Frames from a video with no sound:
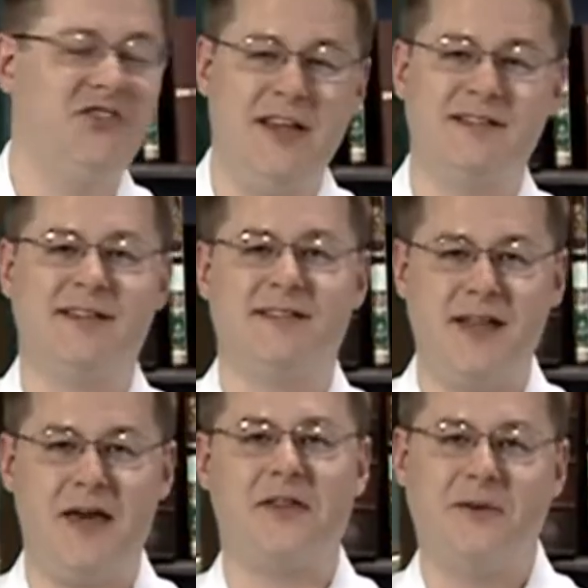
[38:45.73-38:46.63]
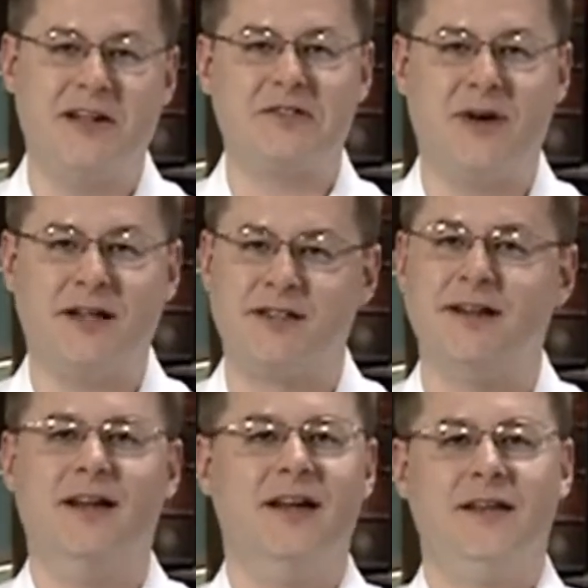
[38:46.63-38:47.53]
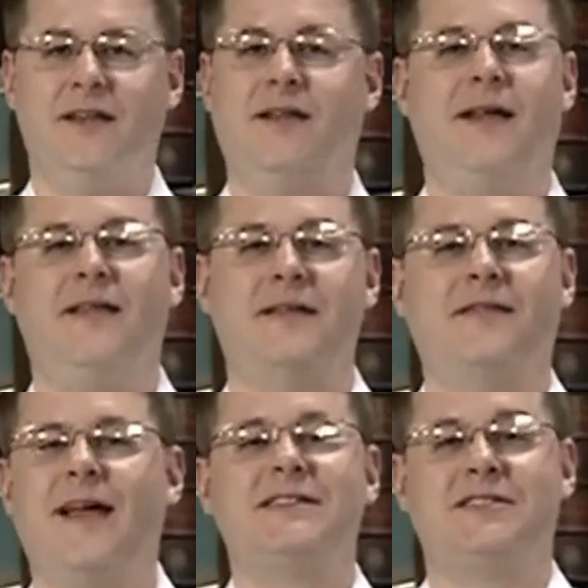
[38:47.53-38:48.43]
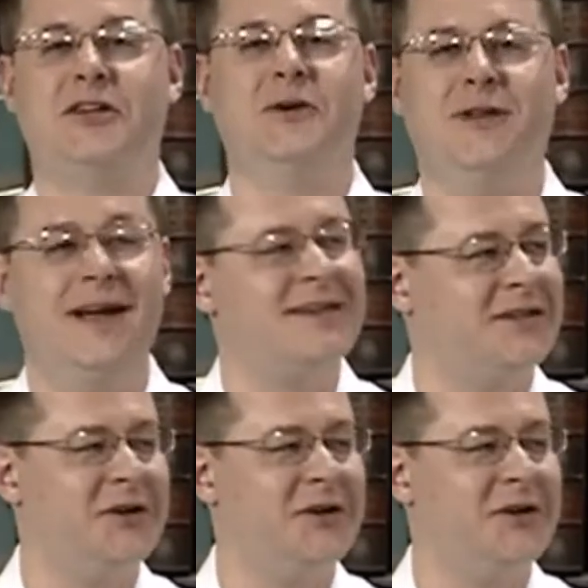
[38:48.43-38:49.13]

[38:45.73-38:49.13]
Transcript: Jesus' death and resurrection? That's too late.